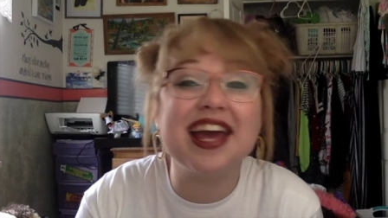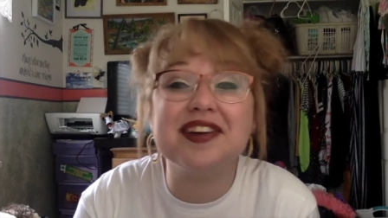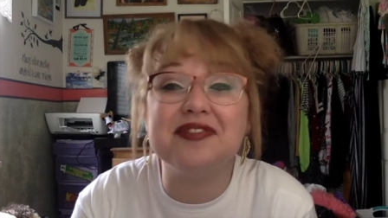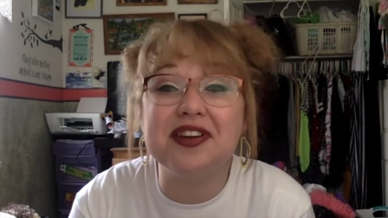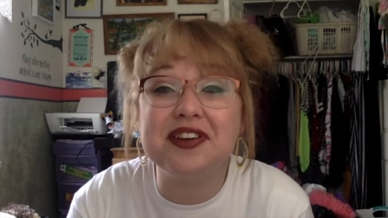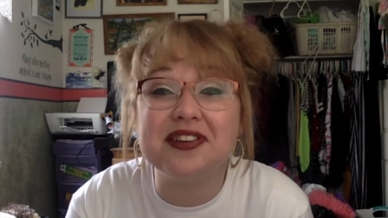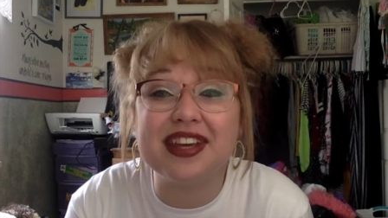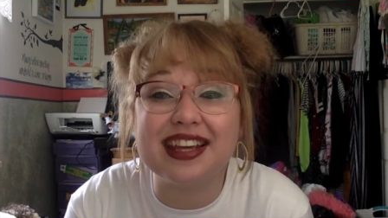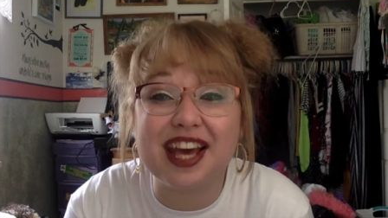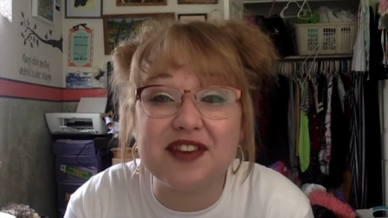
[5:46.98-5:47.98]
am one who
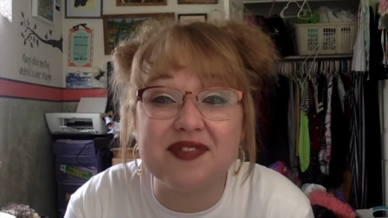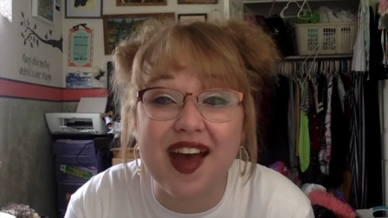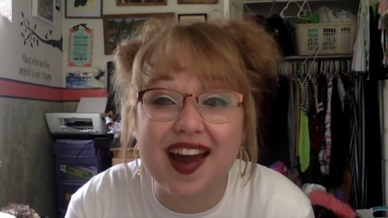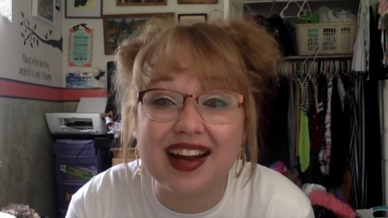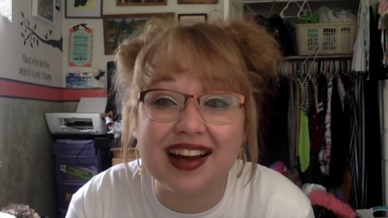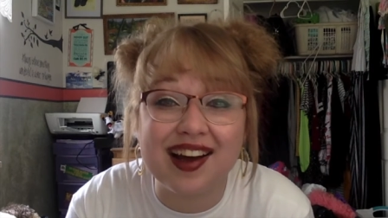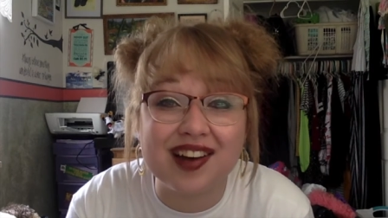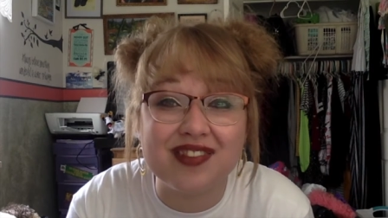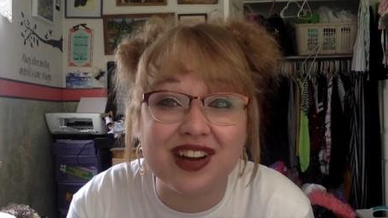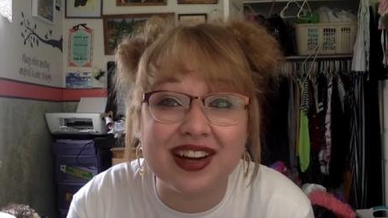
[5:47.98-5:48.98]
can get mad at
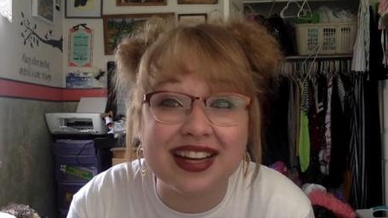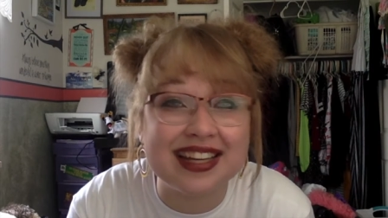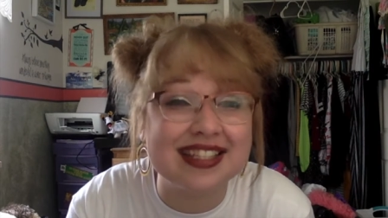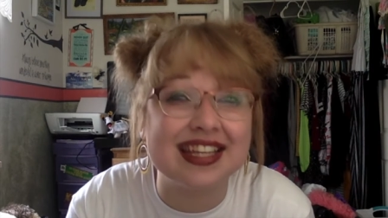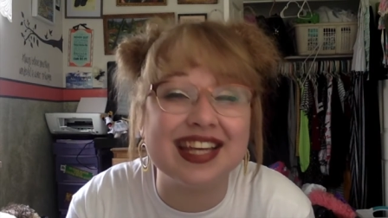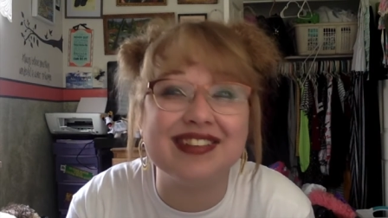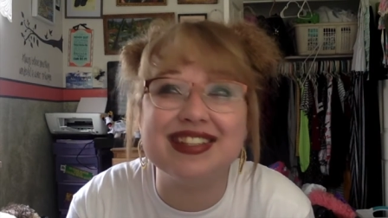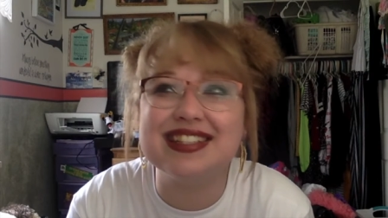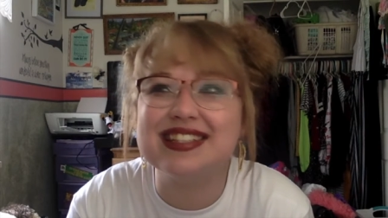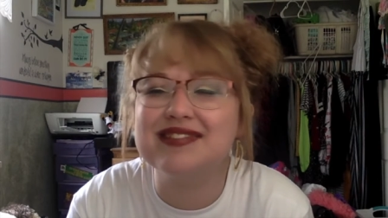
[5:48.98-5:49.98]
God very easily,
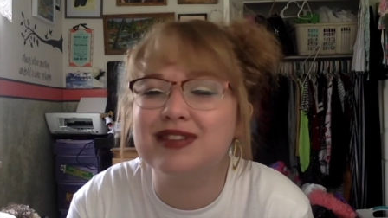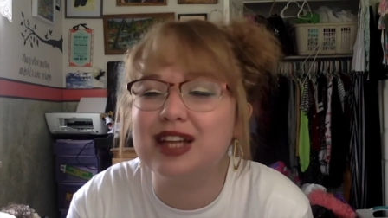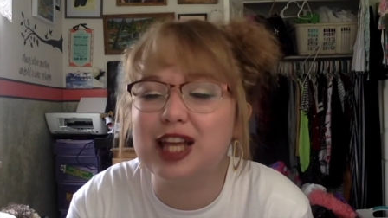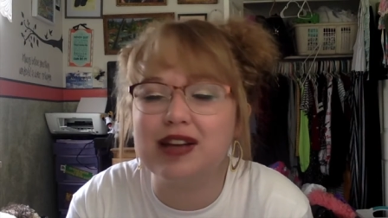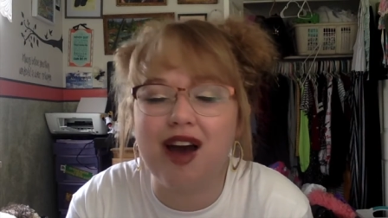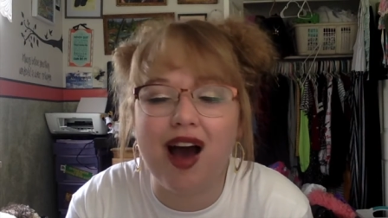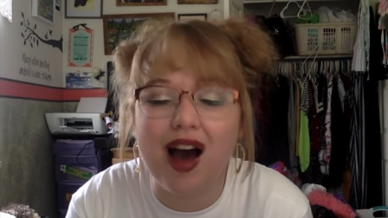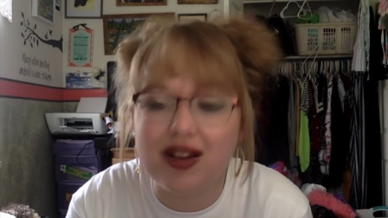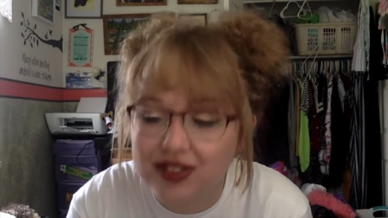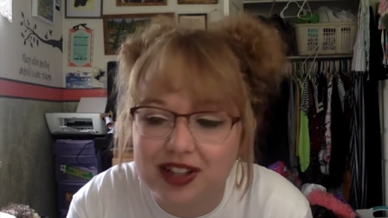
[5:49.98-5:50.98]
which is really
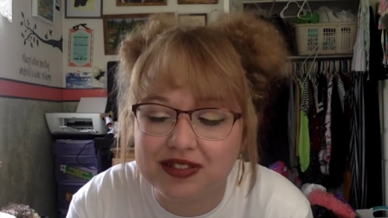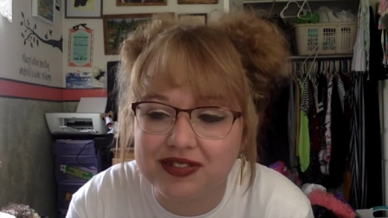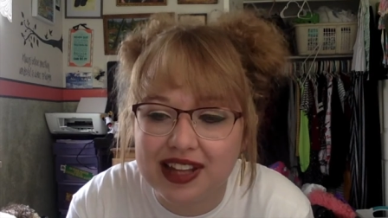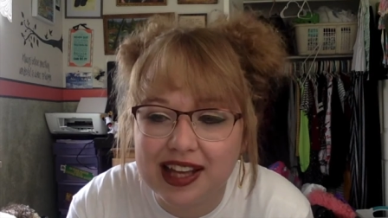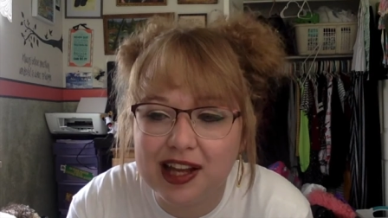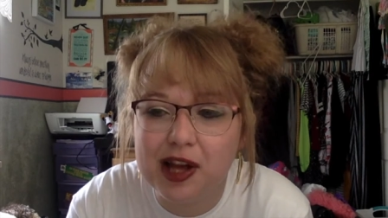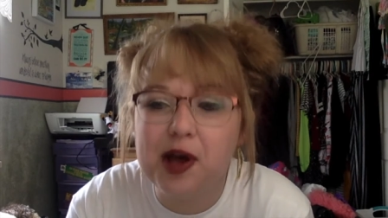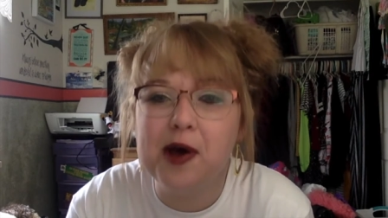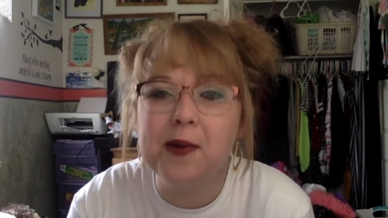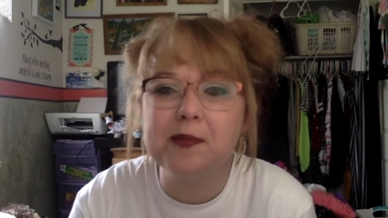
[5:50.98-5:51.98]
awful of me.
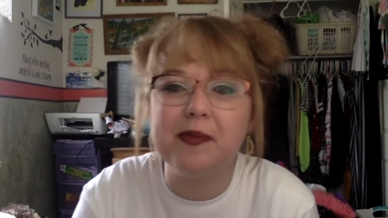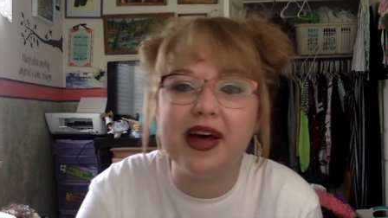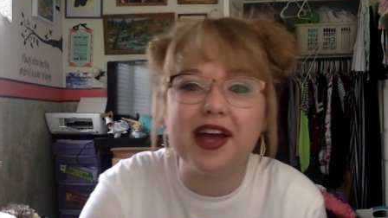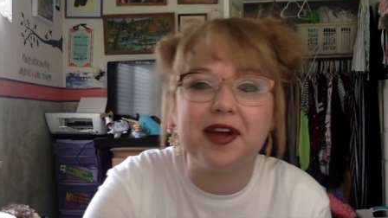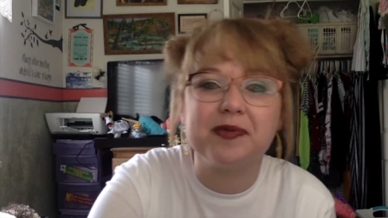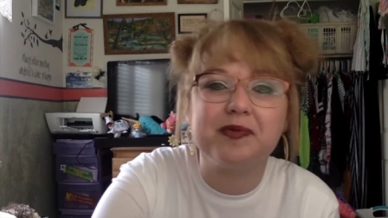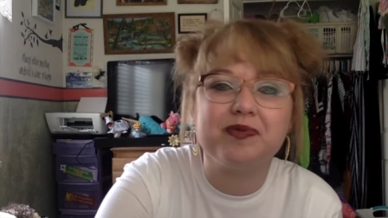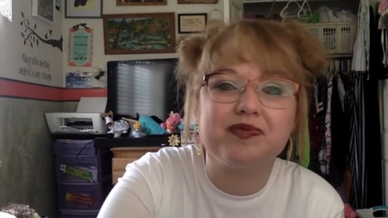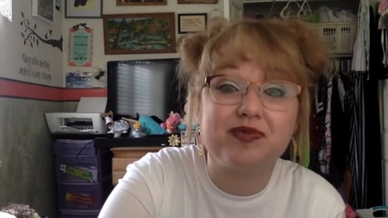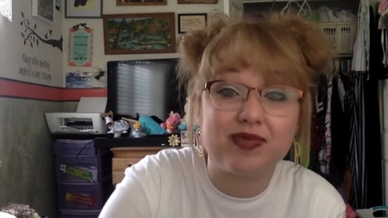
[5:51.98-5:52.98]
But
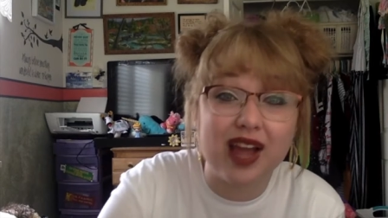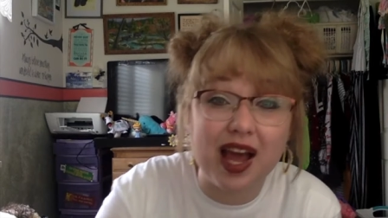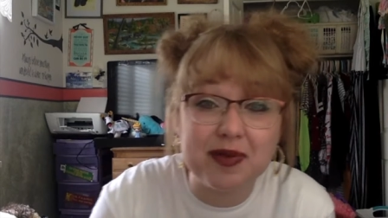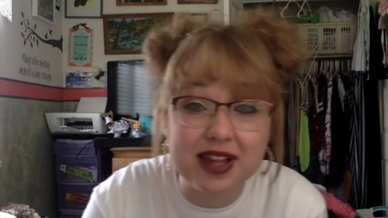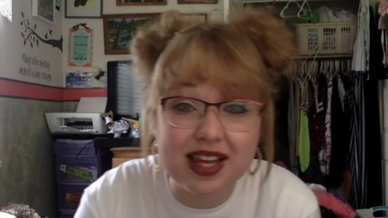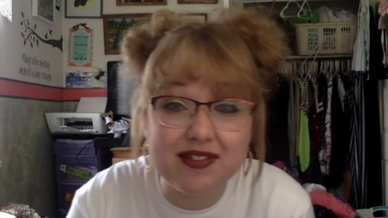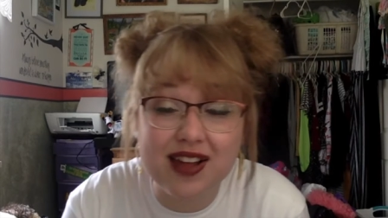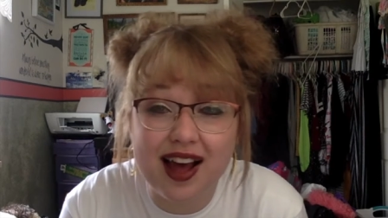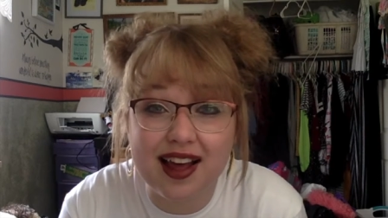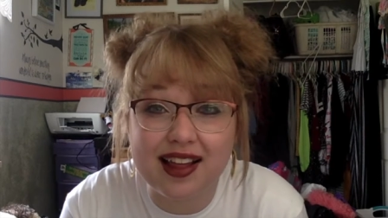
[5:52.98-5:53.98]
I believe
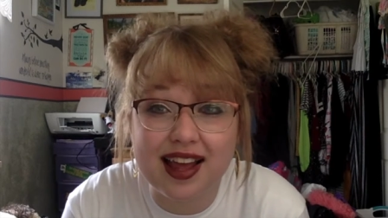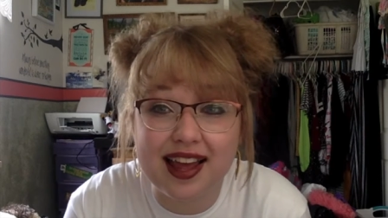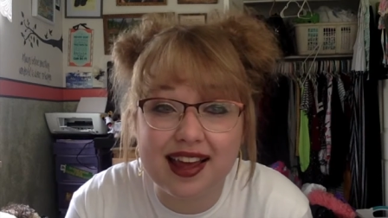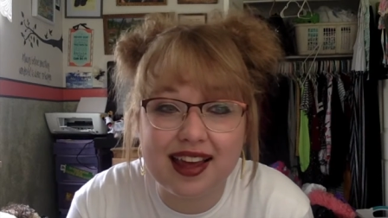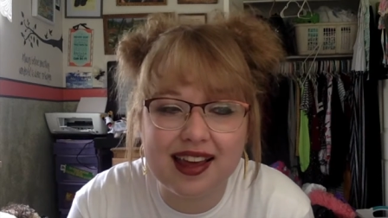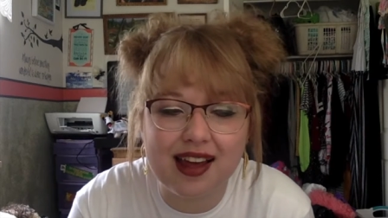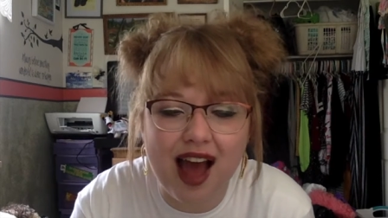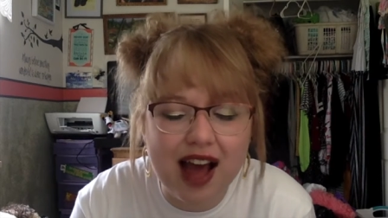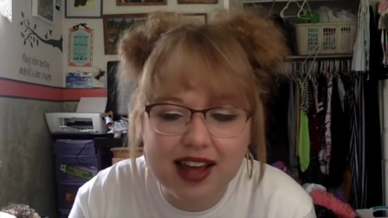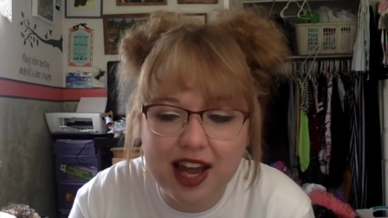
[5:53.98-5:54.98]
that like
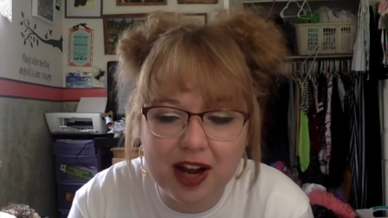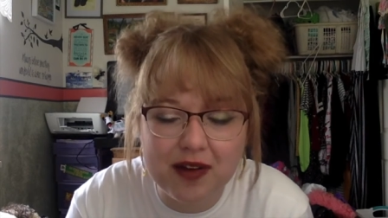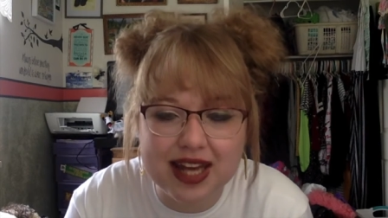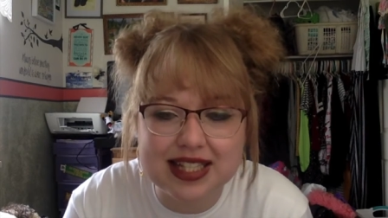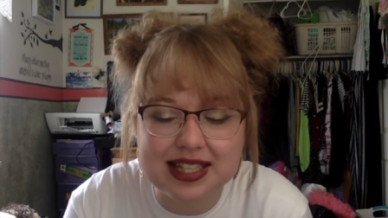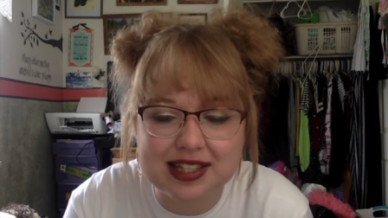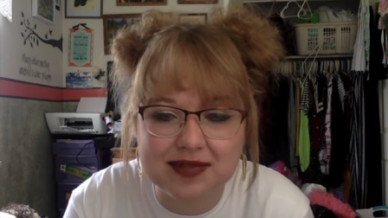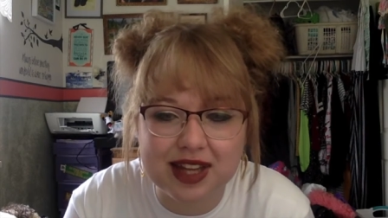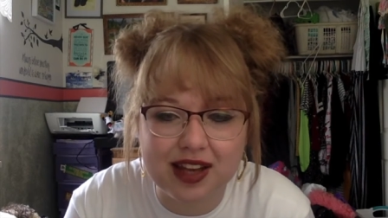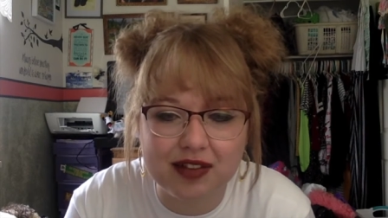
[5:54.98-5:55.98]
Al Carraway said
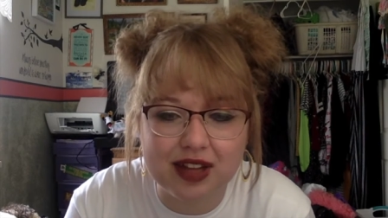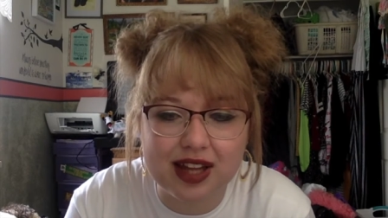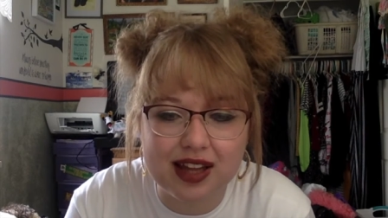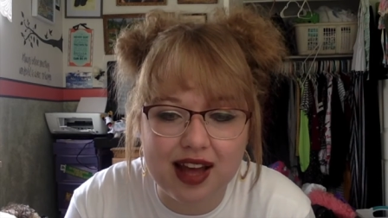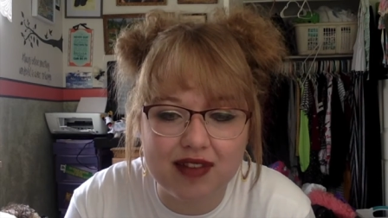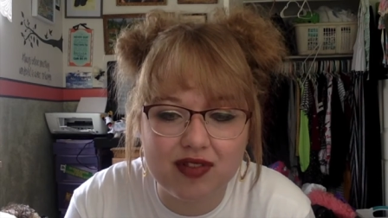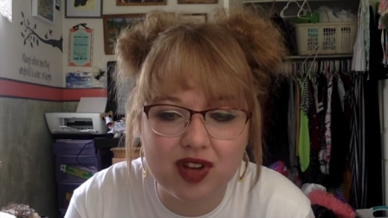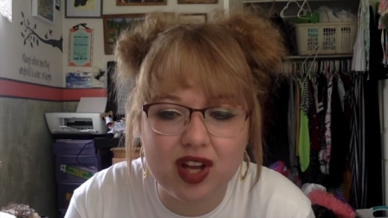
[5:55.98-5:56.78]
something I really loved.